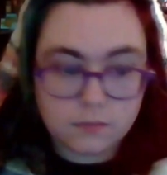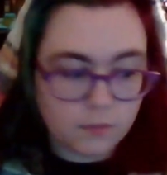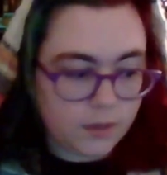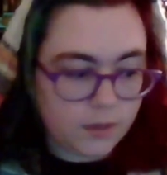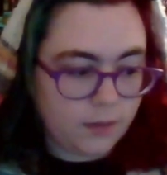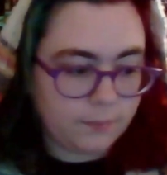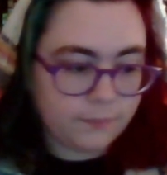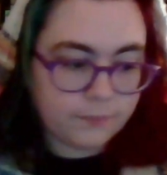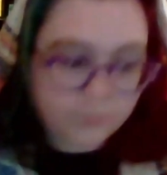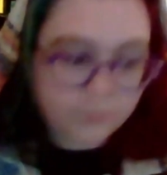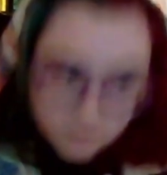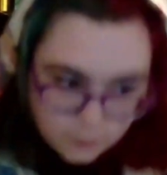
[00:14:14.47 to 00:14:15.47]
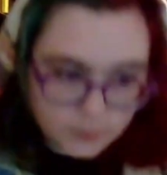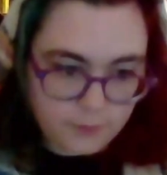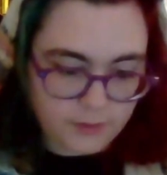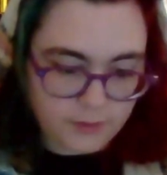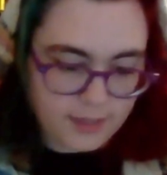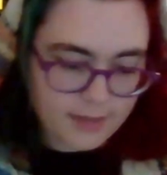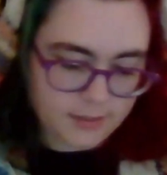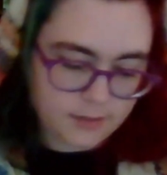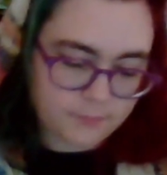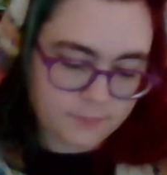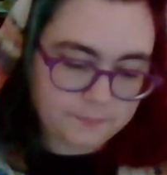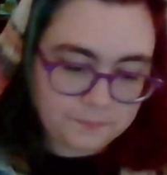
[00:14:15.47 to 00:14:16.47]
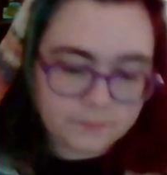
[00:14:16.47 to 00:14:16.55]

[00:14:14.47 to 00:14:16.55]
Okay? Double dip your classes.